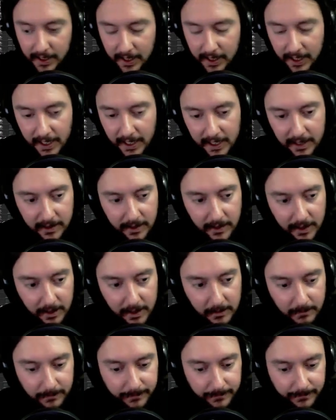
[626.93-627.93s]

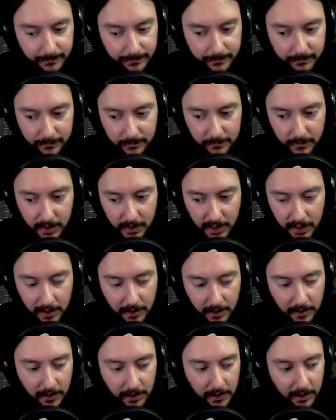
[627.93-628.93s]
And
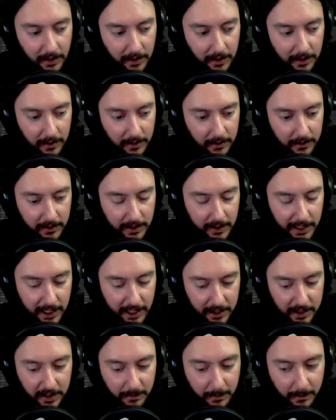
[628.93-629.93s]
he
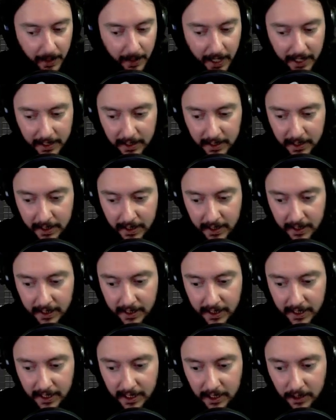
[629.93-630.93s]
actually
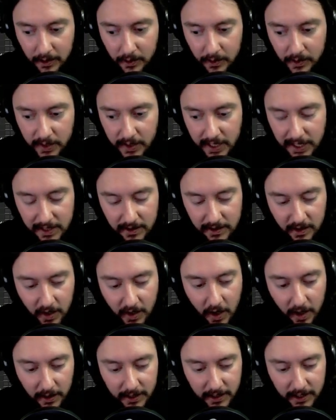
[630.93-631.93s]
he used his
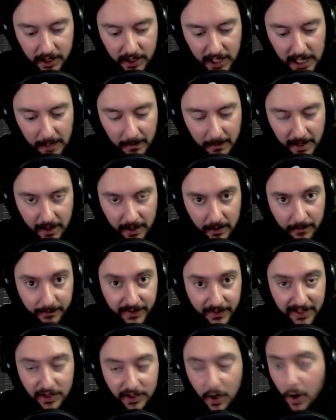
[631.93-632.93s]
college email.
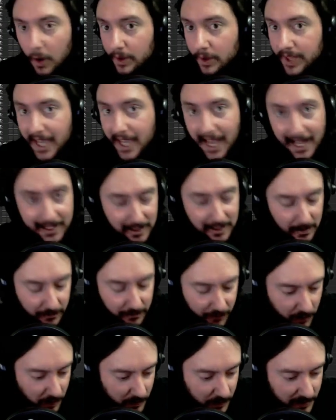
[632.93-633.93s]
That's all they asked him
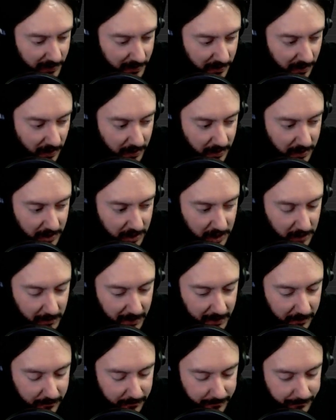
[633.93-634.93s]
for, was his college
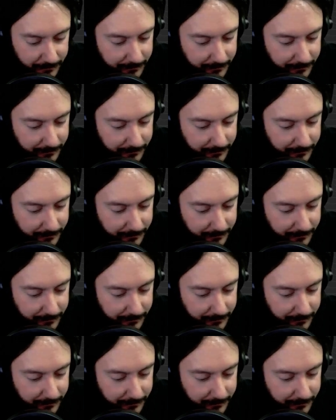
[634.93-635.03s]
email.